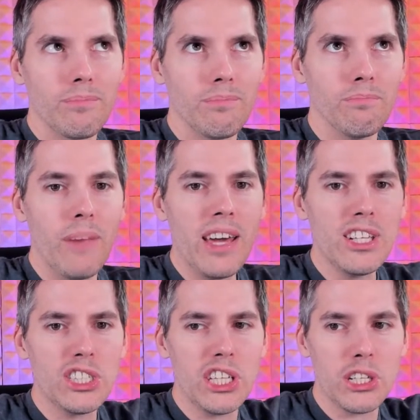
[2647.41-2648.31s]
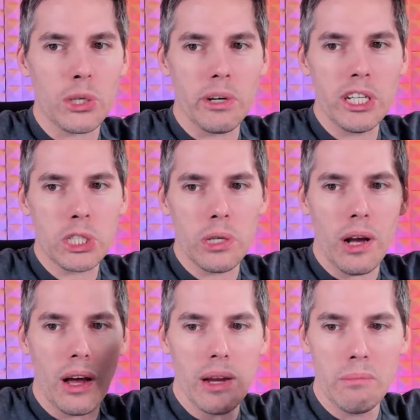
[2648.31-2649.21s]
menacing creature
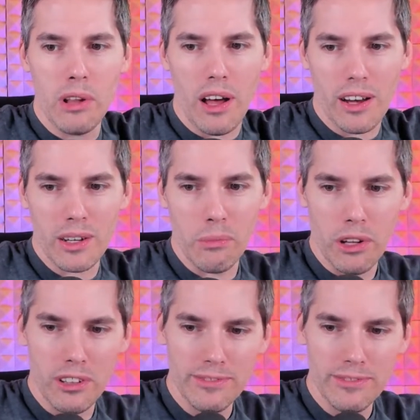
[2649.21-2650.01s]
unblockable.